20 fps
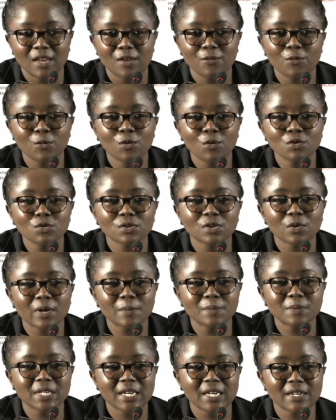If you go to the
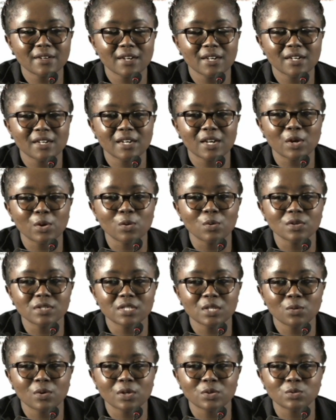website right now, you'll
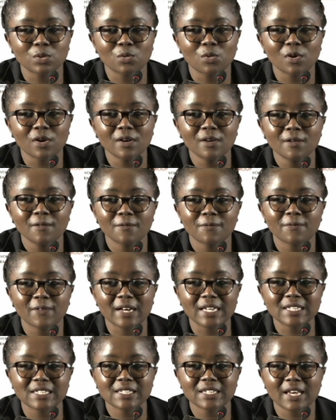see what we call
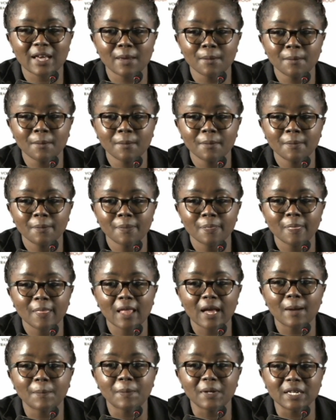first time
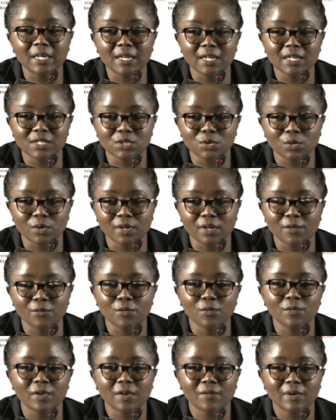application.
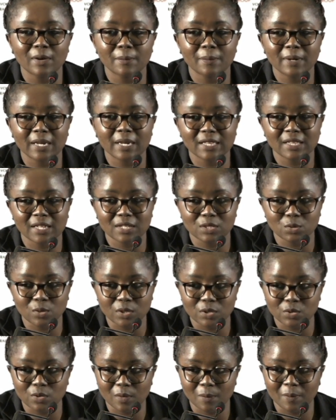If you've never applied, that's
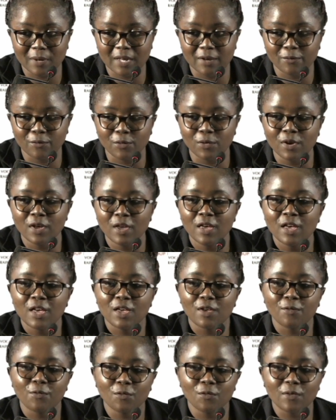what you apply for.
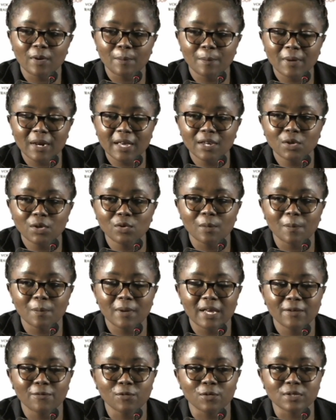If you've applied, you
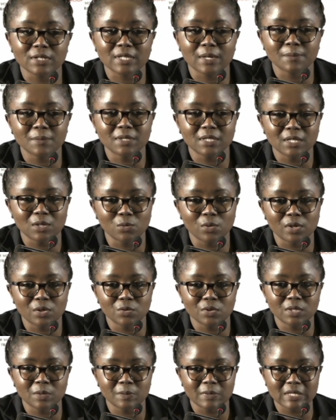apply for
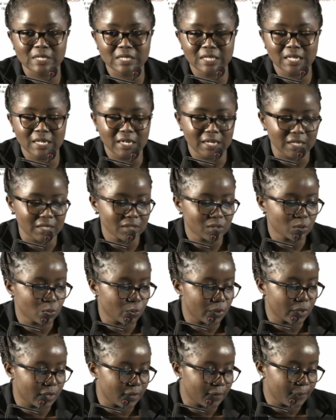subsequent, which means the next
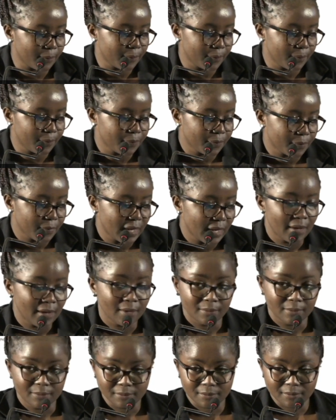one.
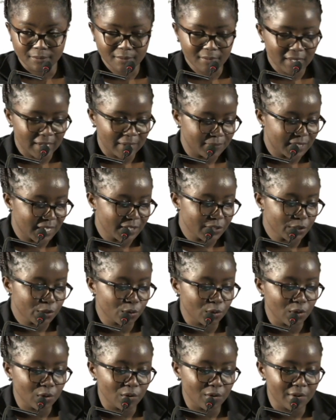I've
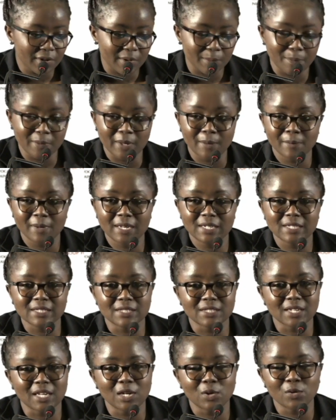touched on loan repayment.
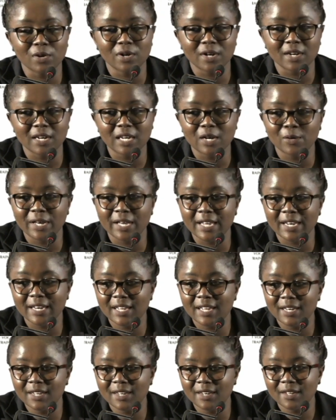It's a loan. Adawa ya
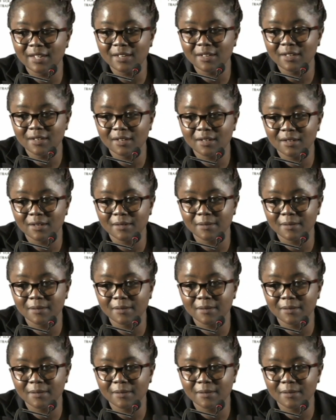deni ni?